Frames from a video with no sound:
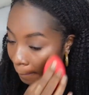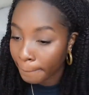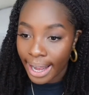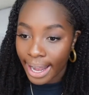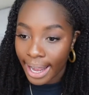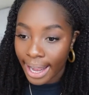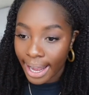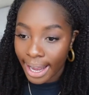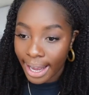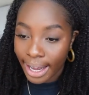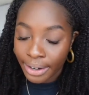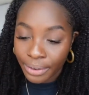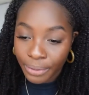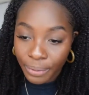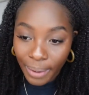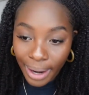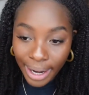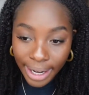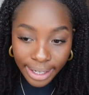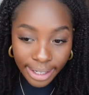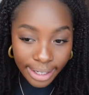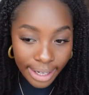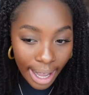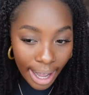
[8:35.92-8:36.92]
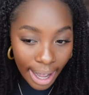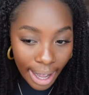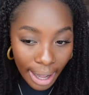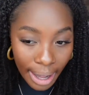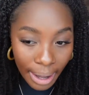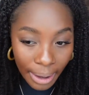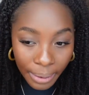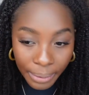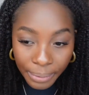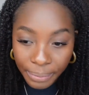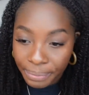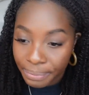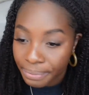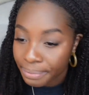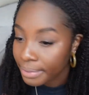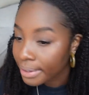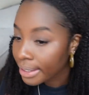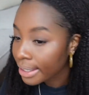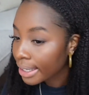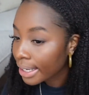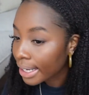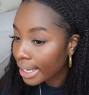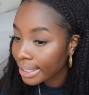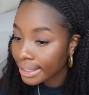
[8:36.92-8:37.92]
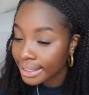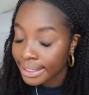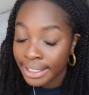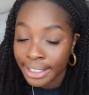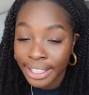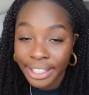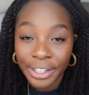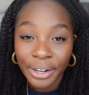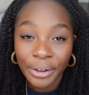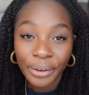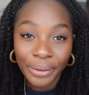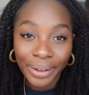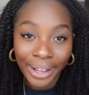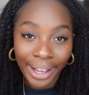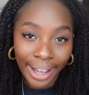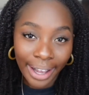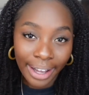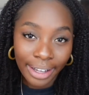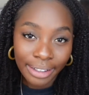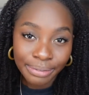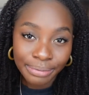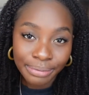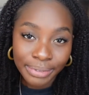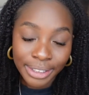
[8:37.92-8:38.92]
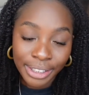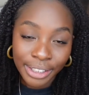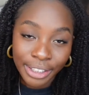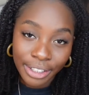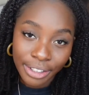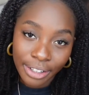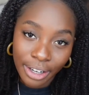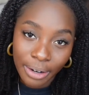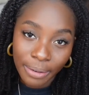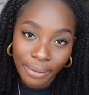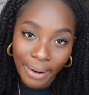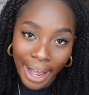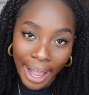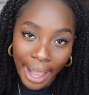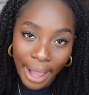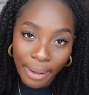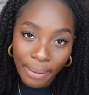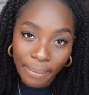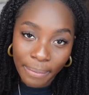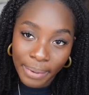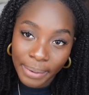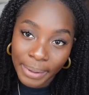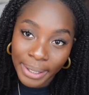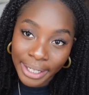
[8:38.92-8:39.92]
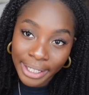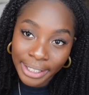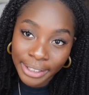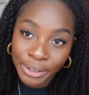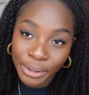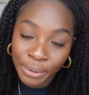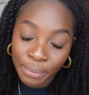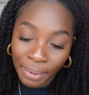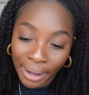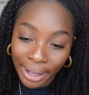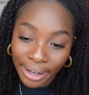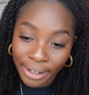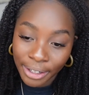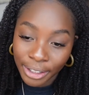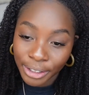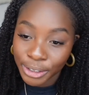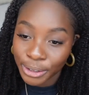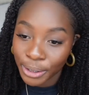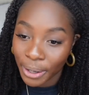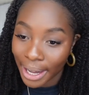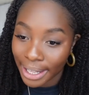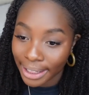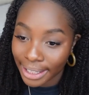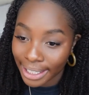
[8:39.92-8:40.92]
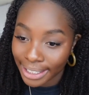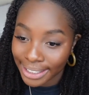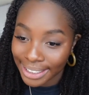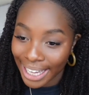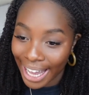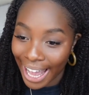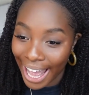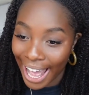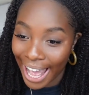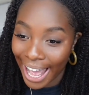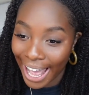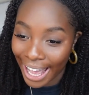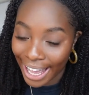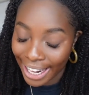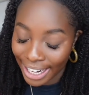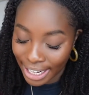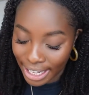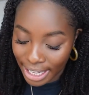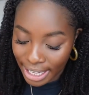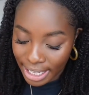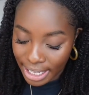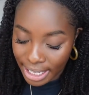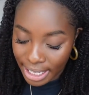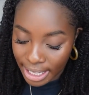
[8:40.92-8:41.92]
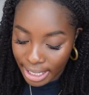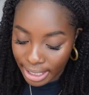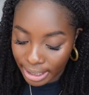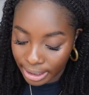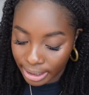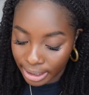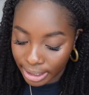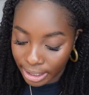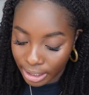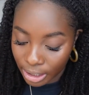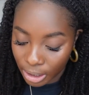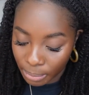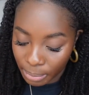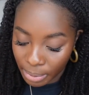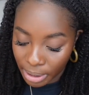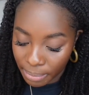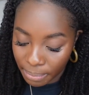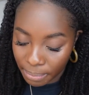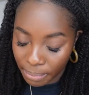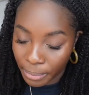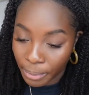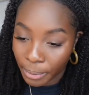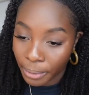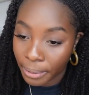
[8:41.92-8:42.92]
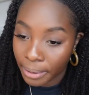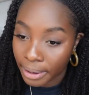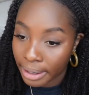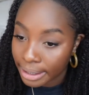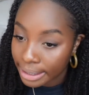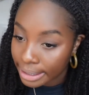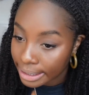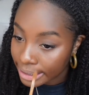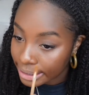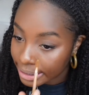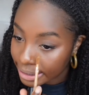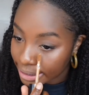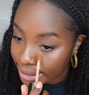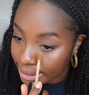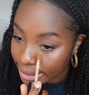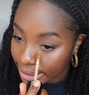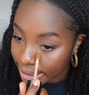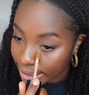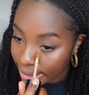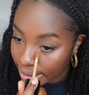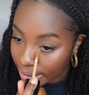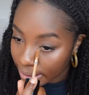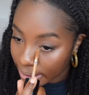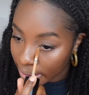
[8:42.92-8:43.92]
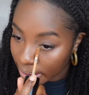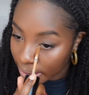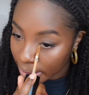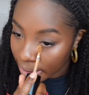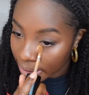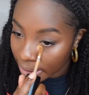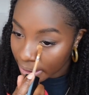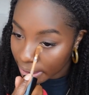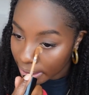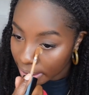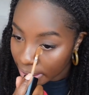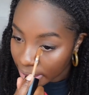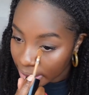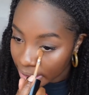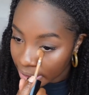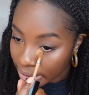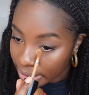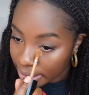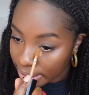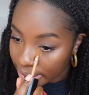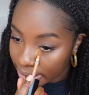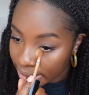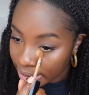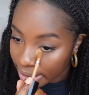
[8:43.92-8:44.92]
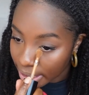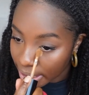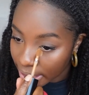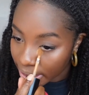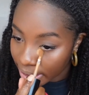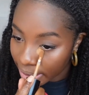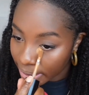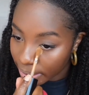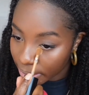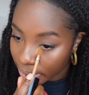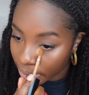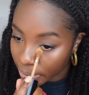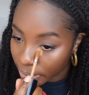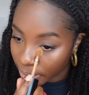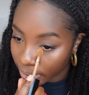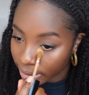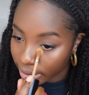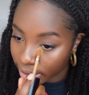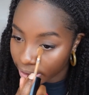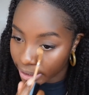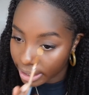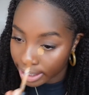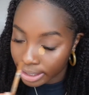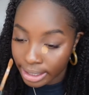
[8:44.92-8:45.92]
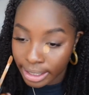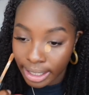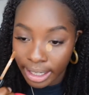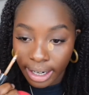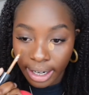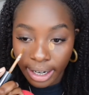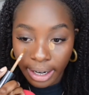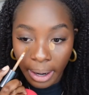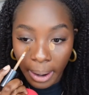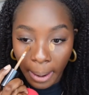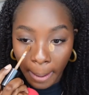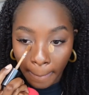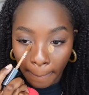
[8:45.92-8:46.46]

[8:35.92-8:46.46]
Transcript: And right now, it's looking okay. It's looking all right. It could do better. So I like to add a little bit more concealer just in that inner corner right there.